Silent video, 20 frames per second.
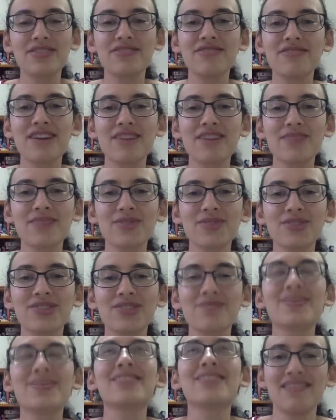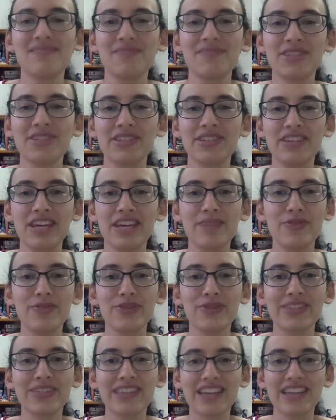Dragon Ball Super, just keep
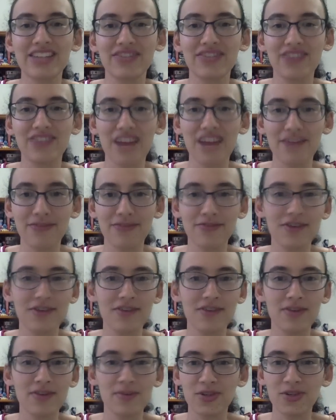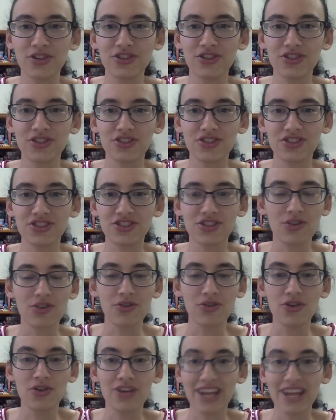doing slice of life forever because you're just so
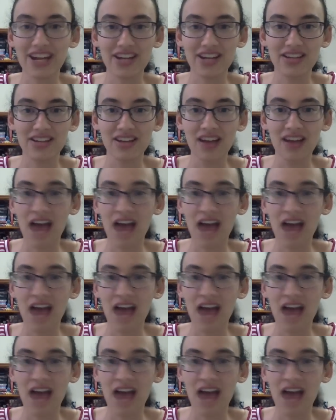good at it.